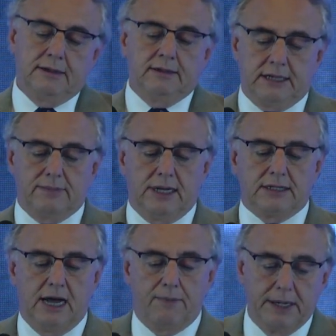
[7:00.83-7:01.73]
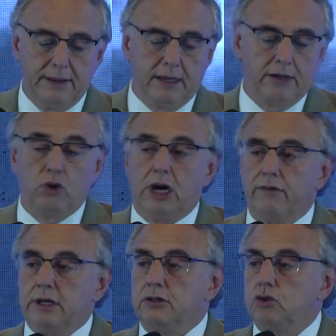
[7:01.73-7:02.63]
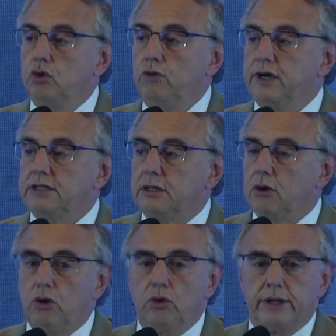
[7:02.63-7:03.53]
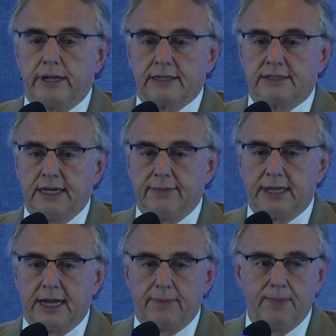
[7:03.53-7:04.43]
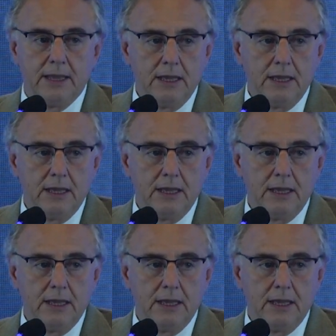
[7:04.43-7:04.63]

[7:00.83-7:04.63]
sometimes happen, that you have a 2 vessels occluded at the same time